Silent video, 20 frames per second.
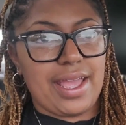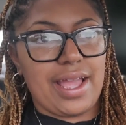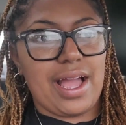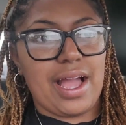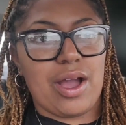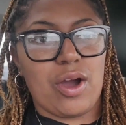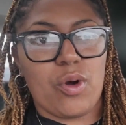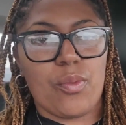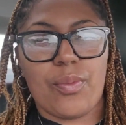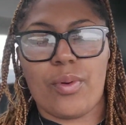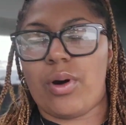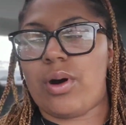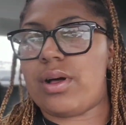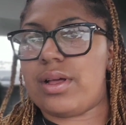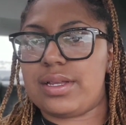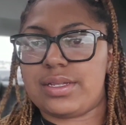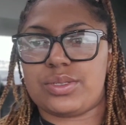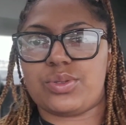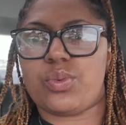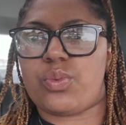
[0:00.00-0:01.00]
I hope all
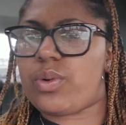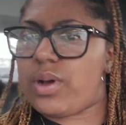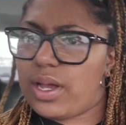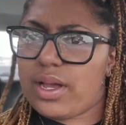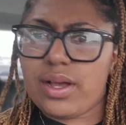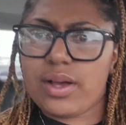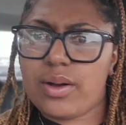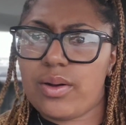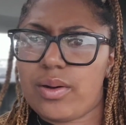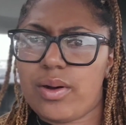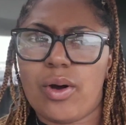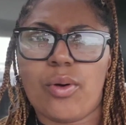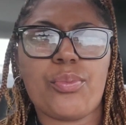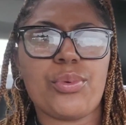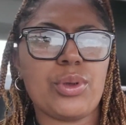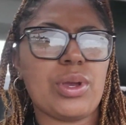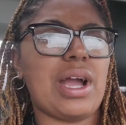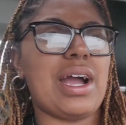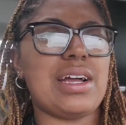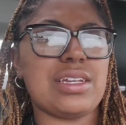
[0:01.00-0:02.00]
is well. Hope
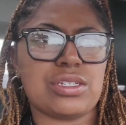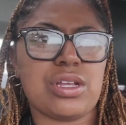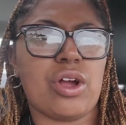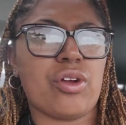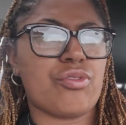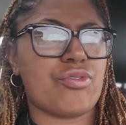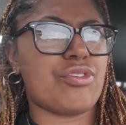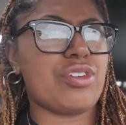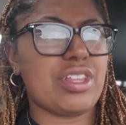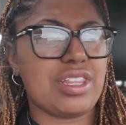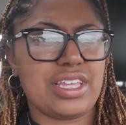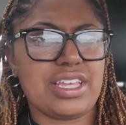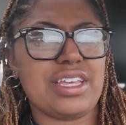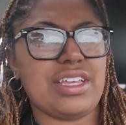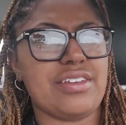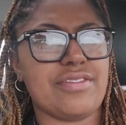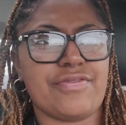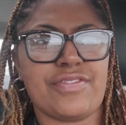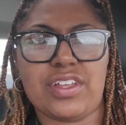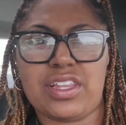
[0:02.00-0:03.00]
you guys are
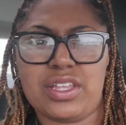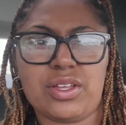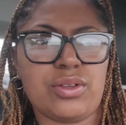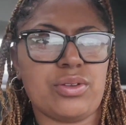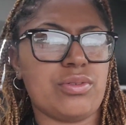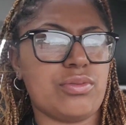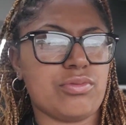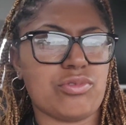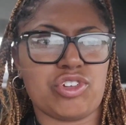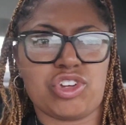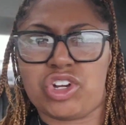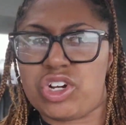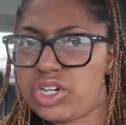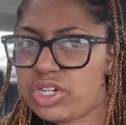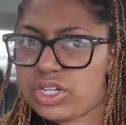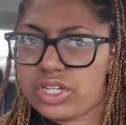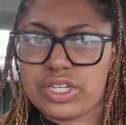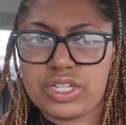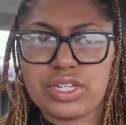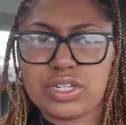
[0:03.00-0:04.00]
really feeling
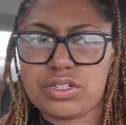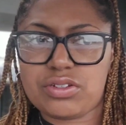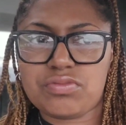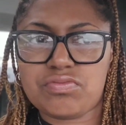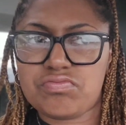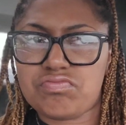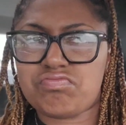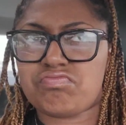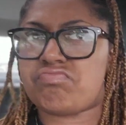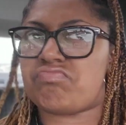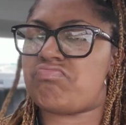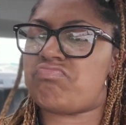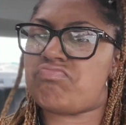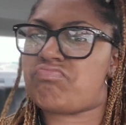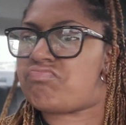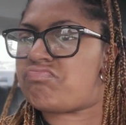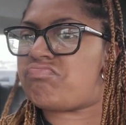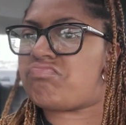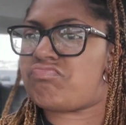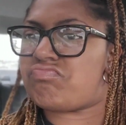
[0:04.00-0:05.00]
good.
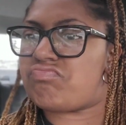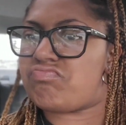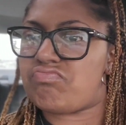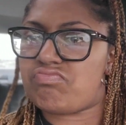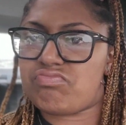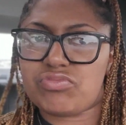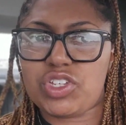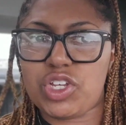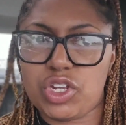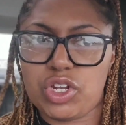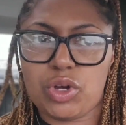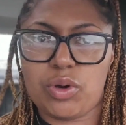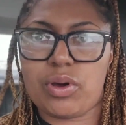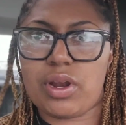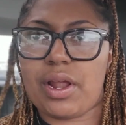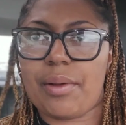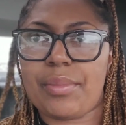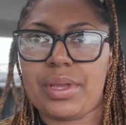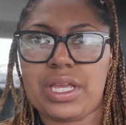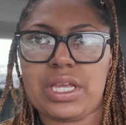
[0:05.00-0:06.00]
You know what
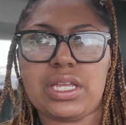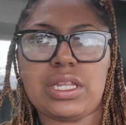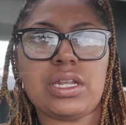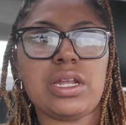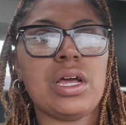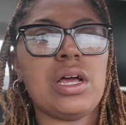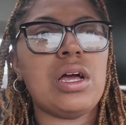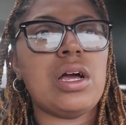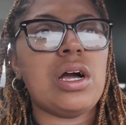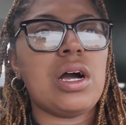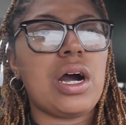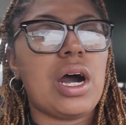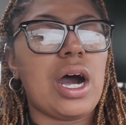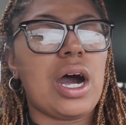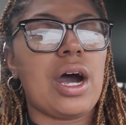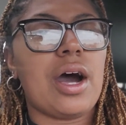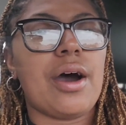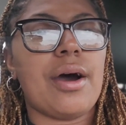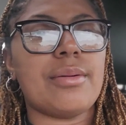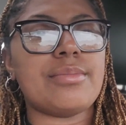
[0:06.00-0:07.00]
I mean?
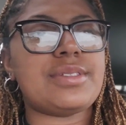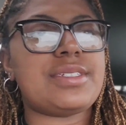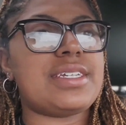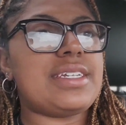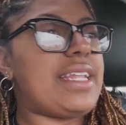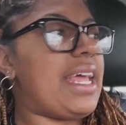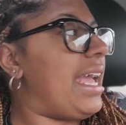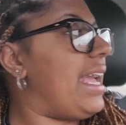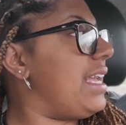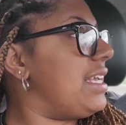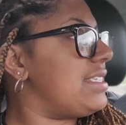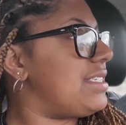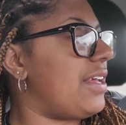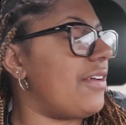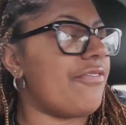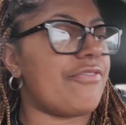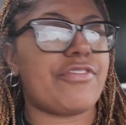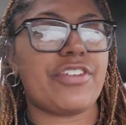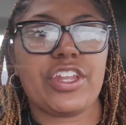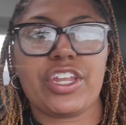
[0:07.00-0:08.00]
Um, today's
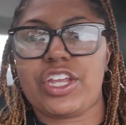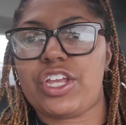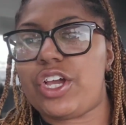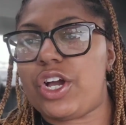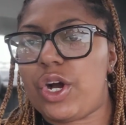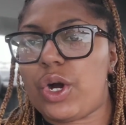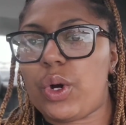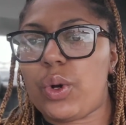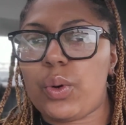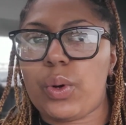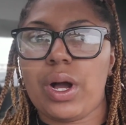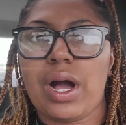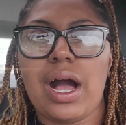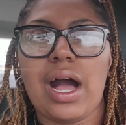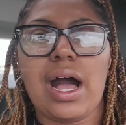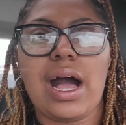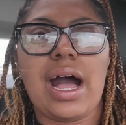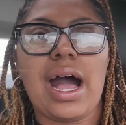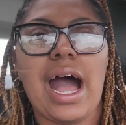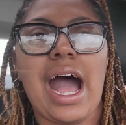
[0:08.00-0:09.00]
video,
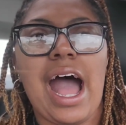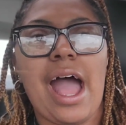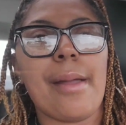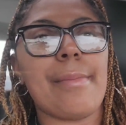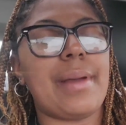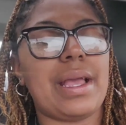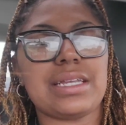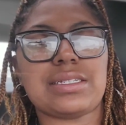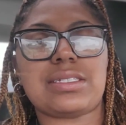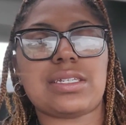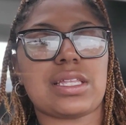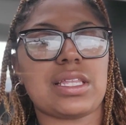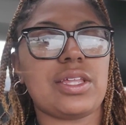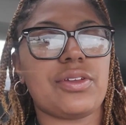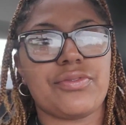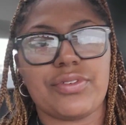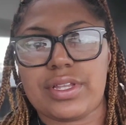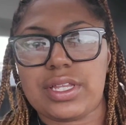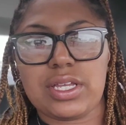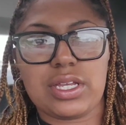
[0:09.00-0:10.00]
I basically
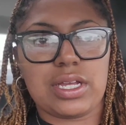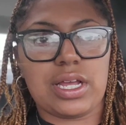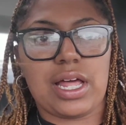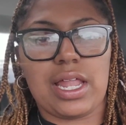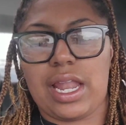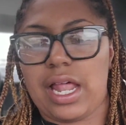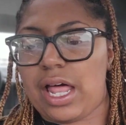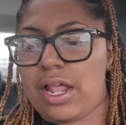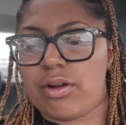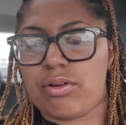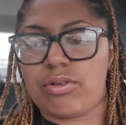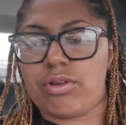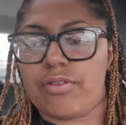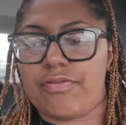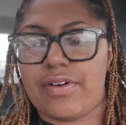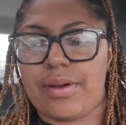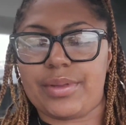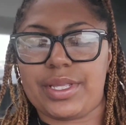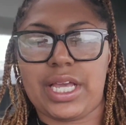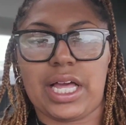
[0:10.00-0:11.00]
really, I don't know if
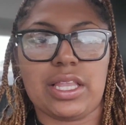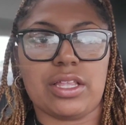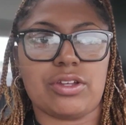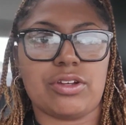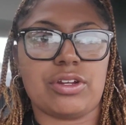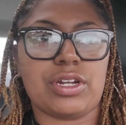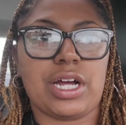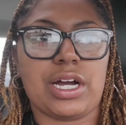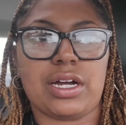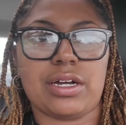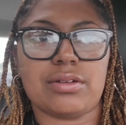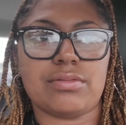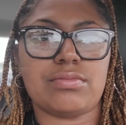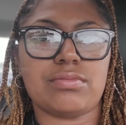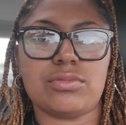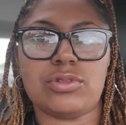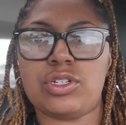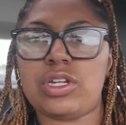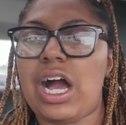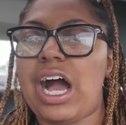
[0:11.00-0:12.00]
I'm yelling or not.
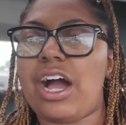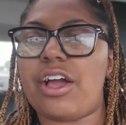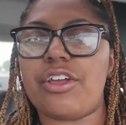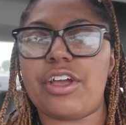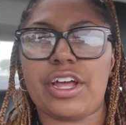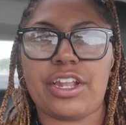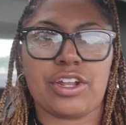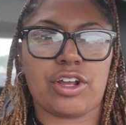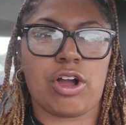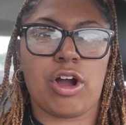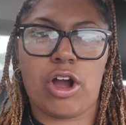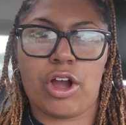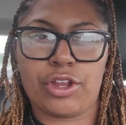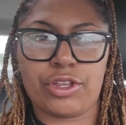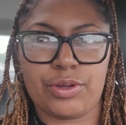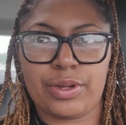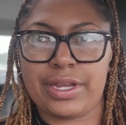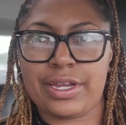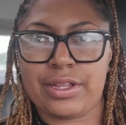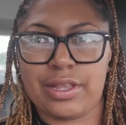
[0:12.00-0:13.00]
You know how you're in a car,
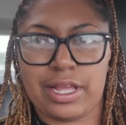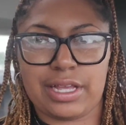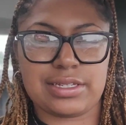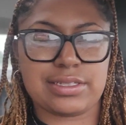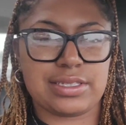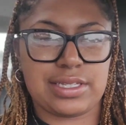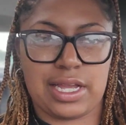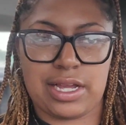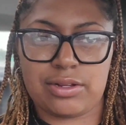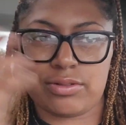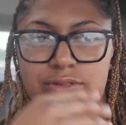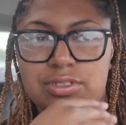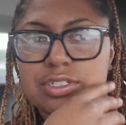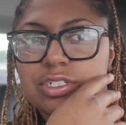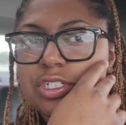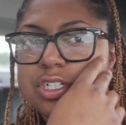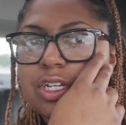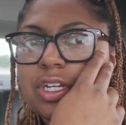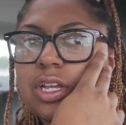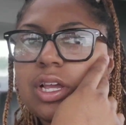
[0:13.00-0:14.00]
you hear like sounds and
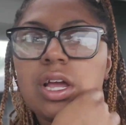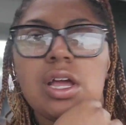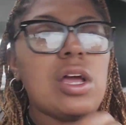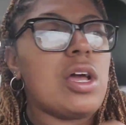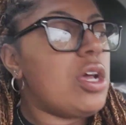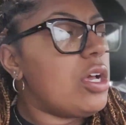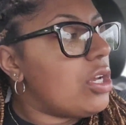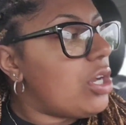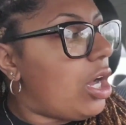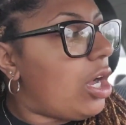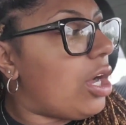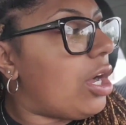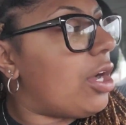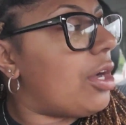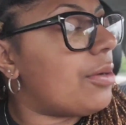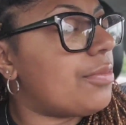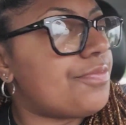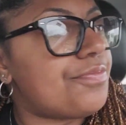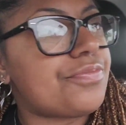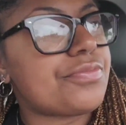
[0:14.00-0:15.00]
shit.
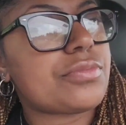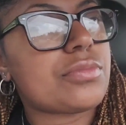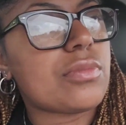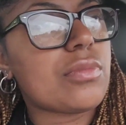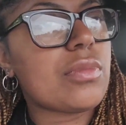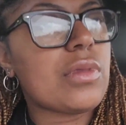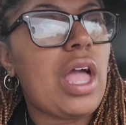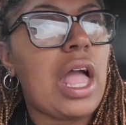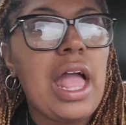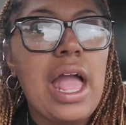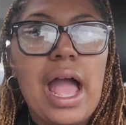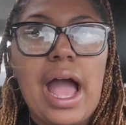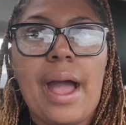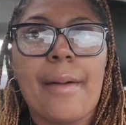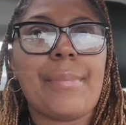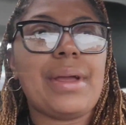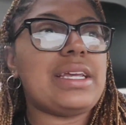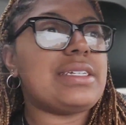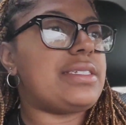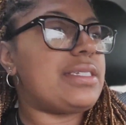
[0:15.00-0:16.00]
Um, I
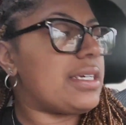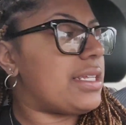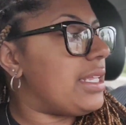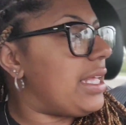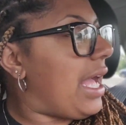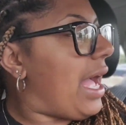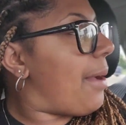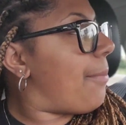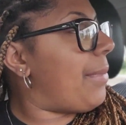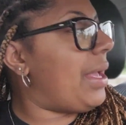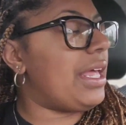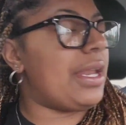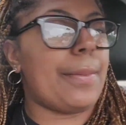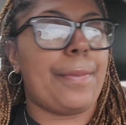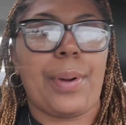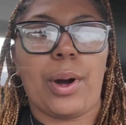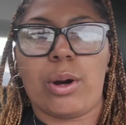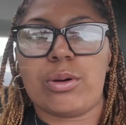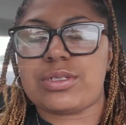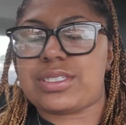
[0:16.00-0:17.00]
basically, I made a
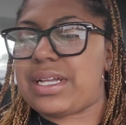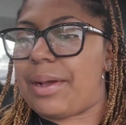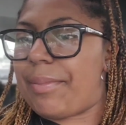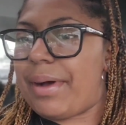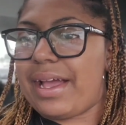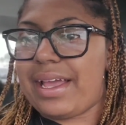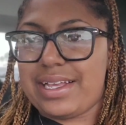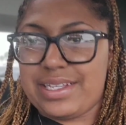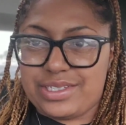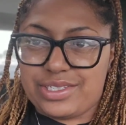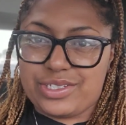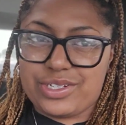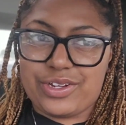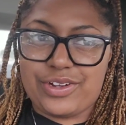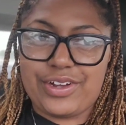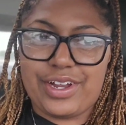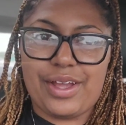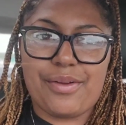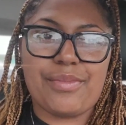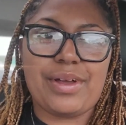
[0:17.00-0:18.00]
post on my
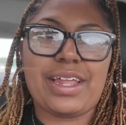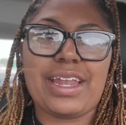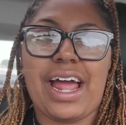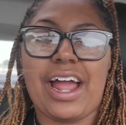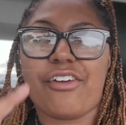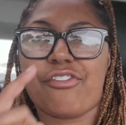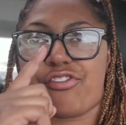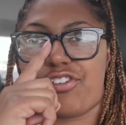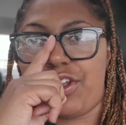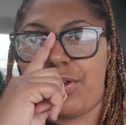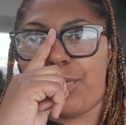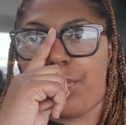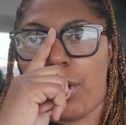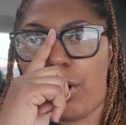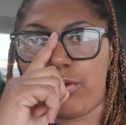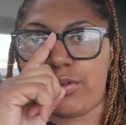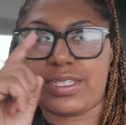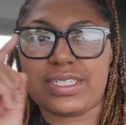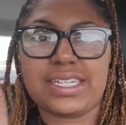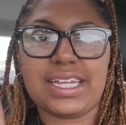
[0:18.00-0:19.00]
Instagram and I
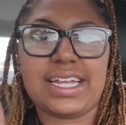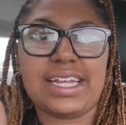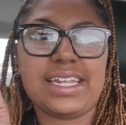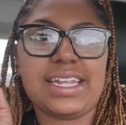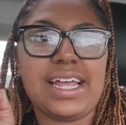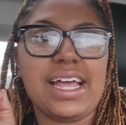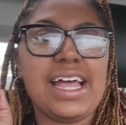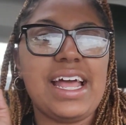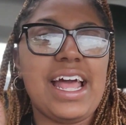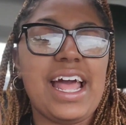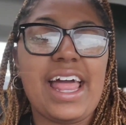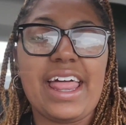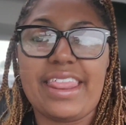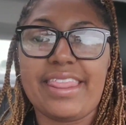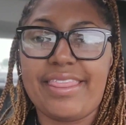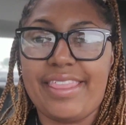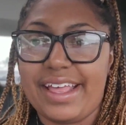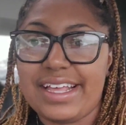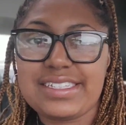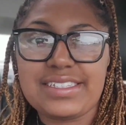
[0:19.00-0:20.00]
reposted
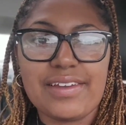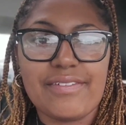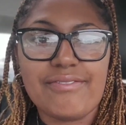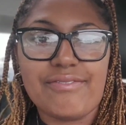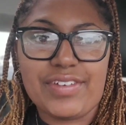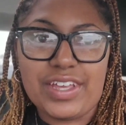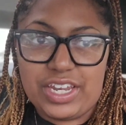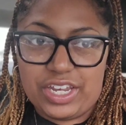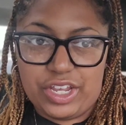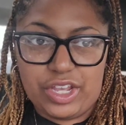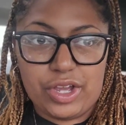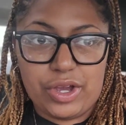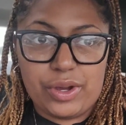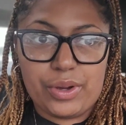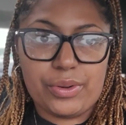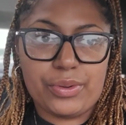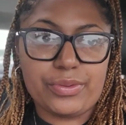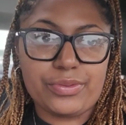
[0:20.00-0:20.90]
this video.